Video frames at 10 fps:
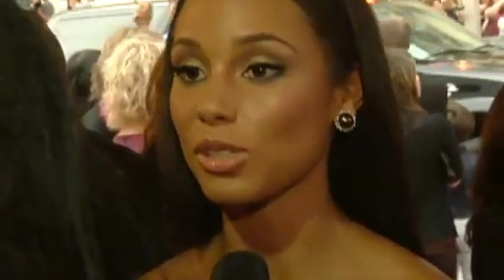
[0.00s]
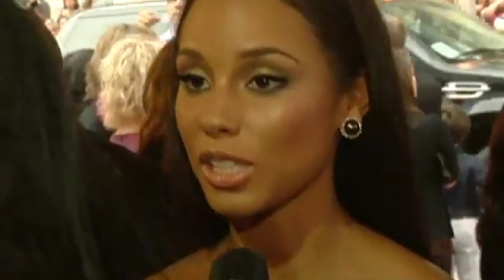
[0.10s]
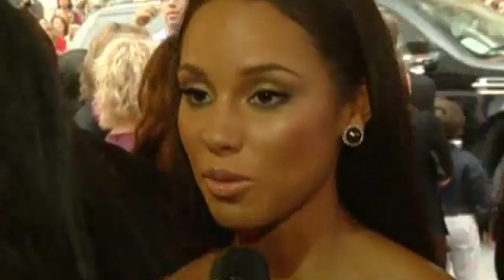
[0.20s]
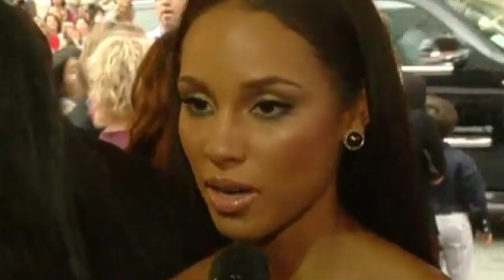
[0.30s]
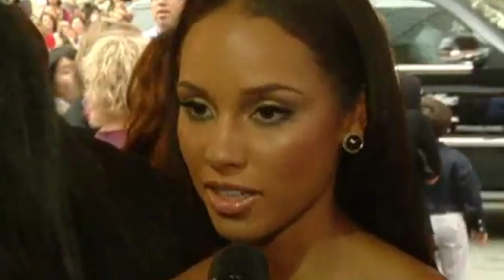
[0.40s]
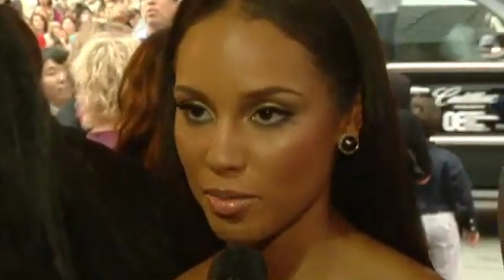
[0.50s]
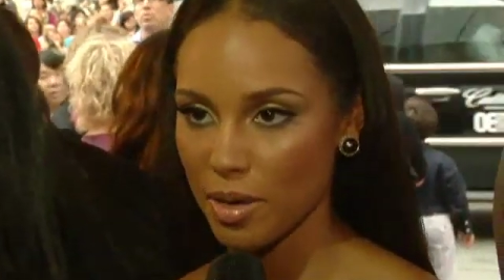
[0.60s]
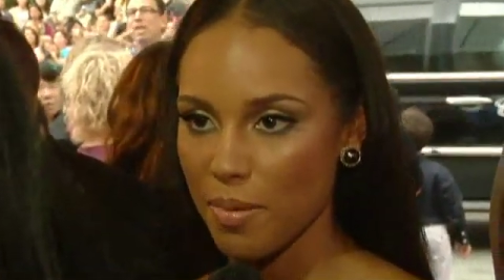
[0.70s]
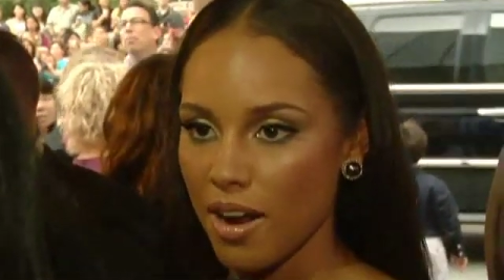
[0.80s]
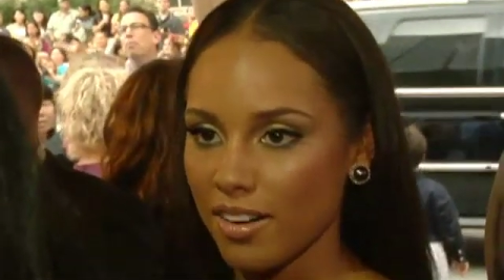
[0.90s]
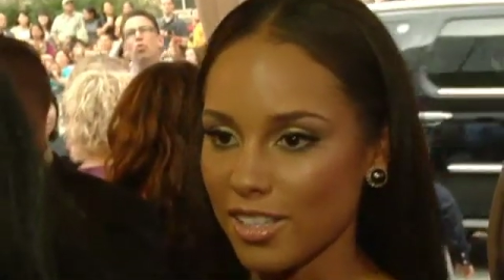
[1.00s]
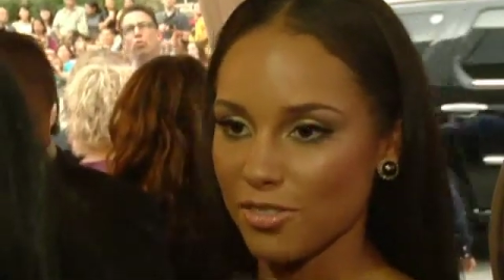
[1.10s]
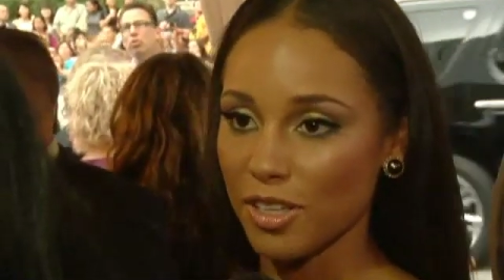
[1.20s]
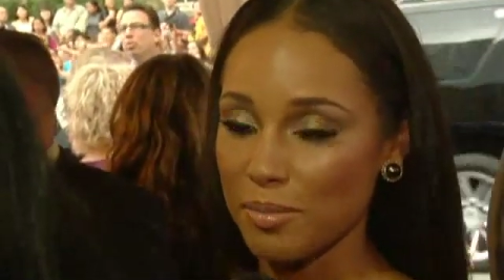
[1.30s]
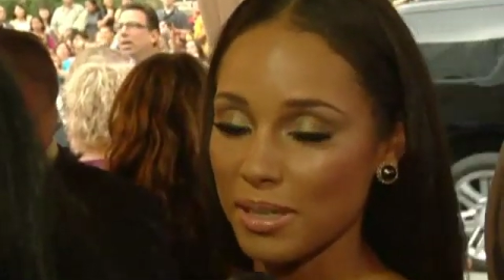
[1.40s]
really wanted to be a part of
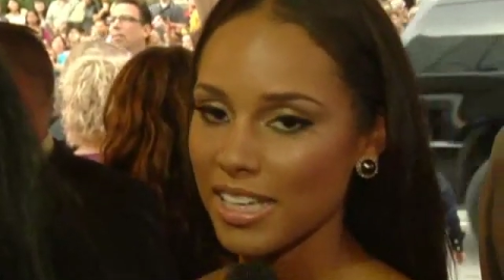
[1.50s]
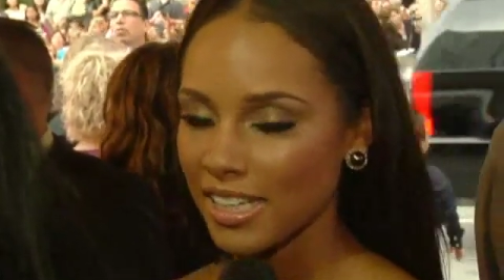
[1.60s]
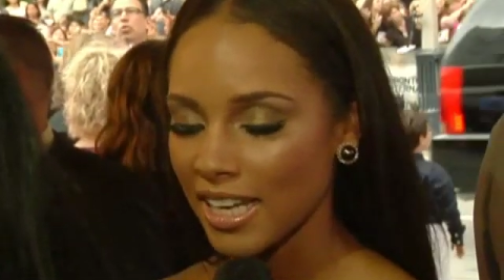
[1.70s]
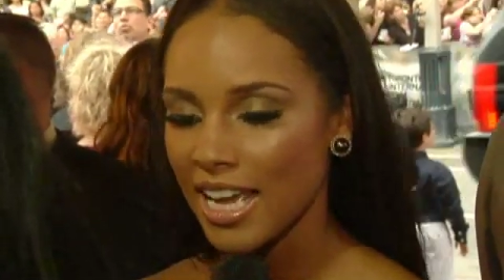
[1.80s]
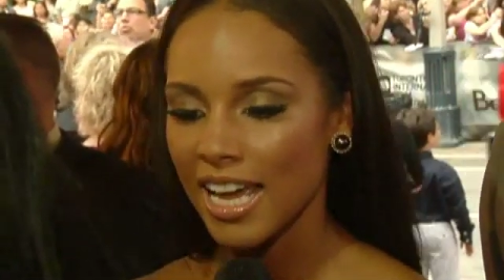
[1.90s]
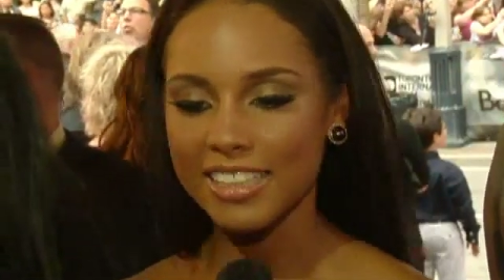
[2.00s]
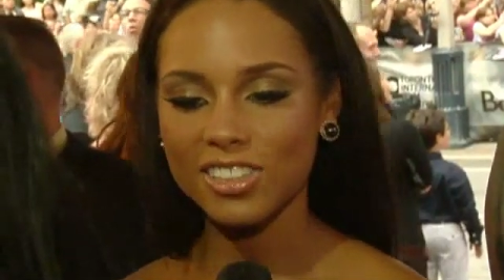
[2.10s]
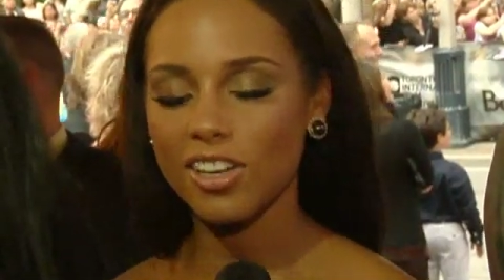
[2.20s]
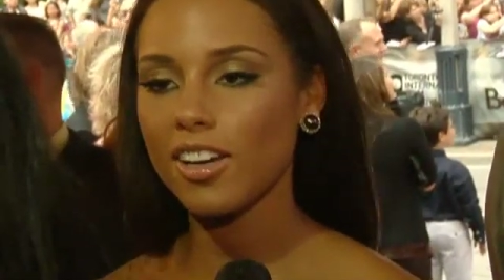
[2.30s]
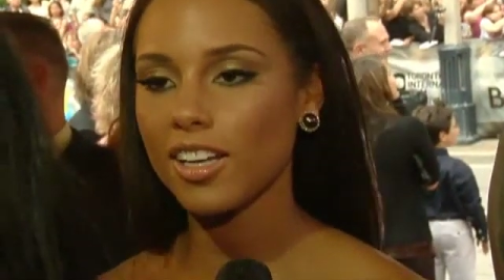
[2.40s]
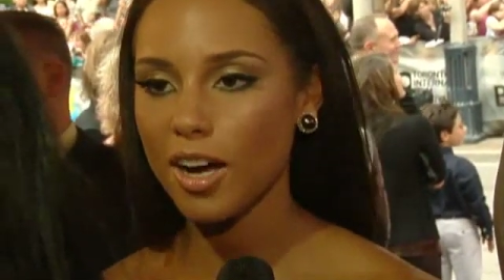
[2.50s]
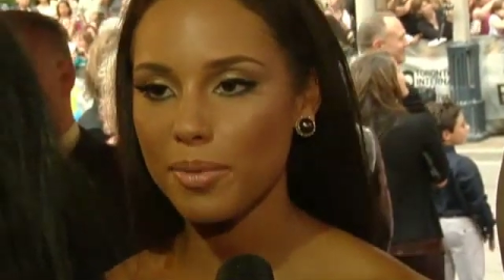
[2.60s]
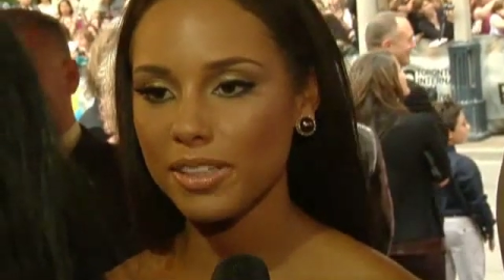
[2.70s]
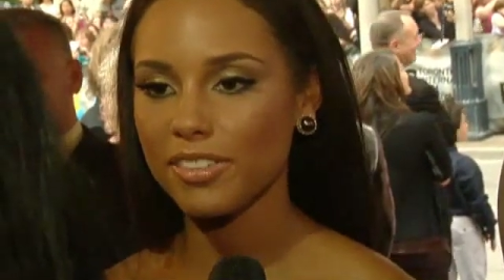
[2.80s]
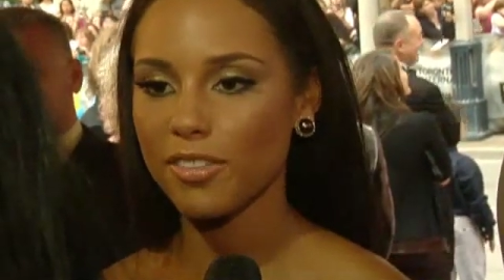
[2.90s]
this from the beginning. It took on a
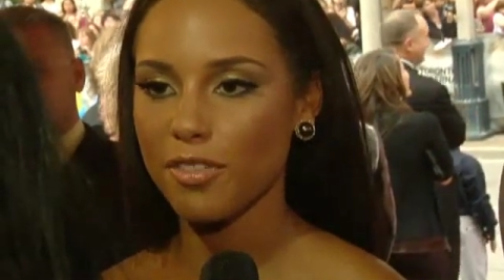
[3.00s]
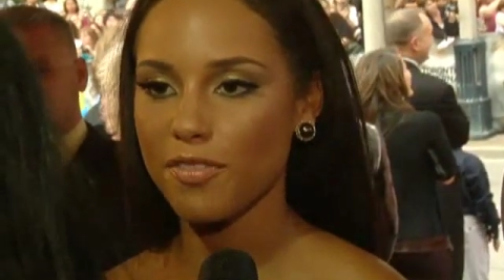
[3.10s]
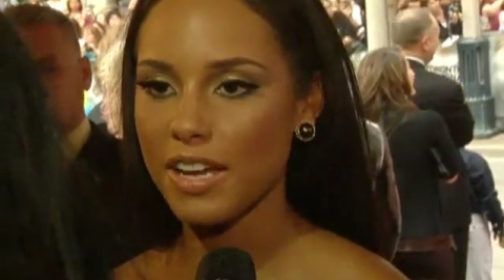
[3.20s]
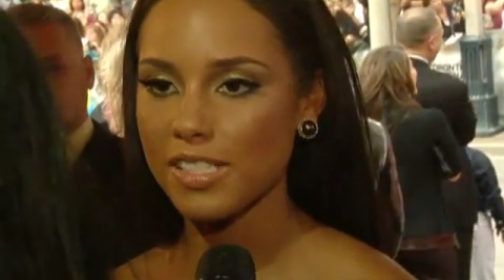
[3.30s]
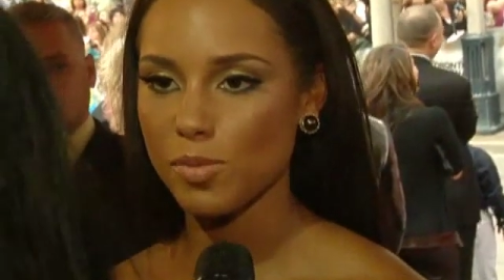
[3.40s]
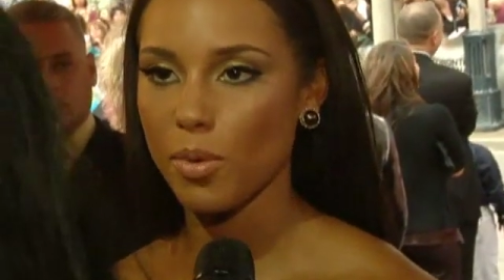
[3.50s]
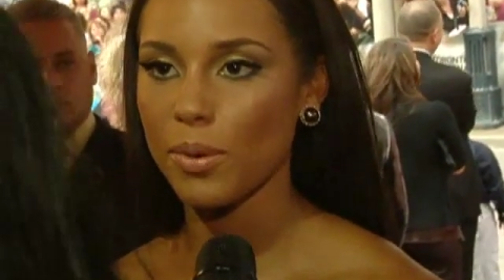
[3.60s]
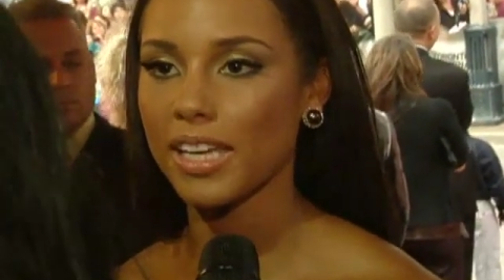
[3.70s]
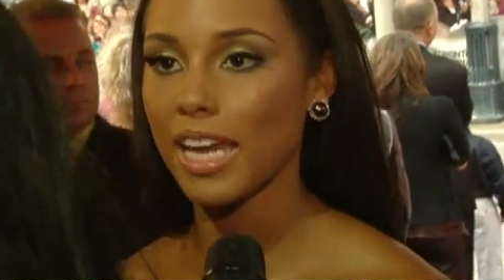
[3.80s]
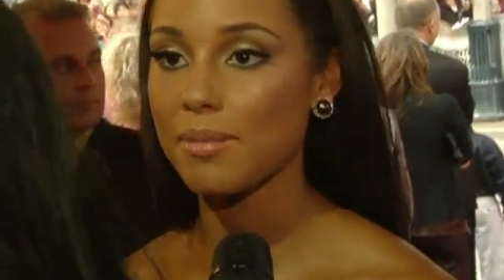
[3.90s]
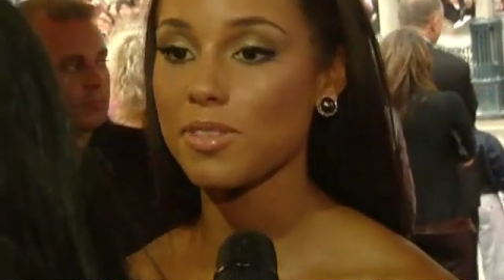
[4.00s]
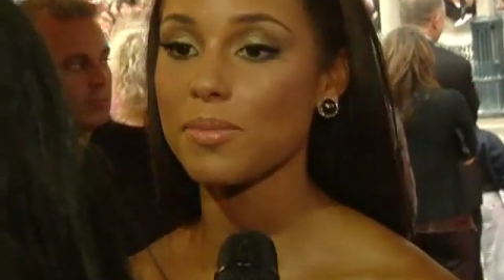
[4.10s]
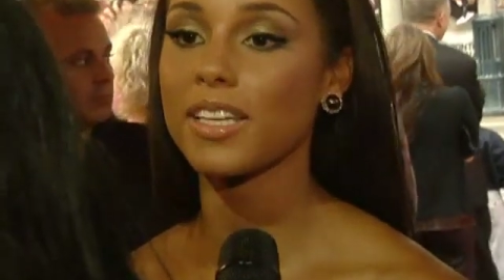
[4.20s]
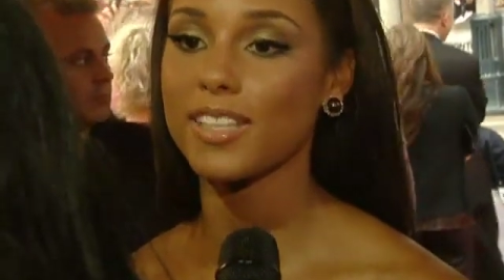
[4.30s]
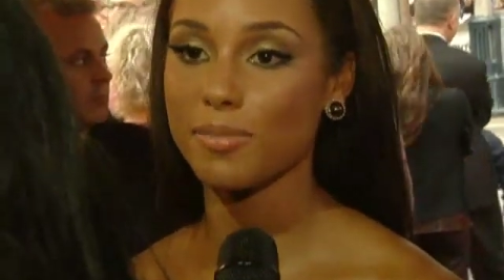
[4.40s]
couple of different phases, but when it came to me in its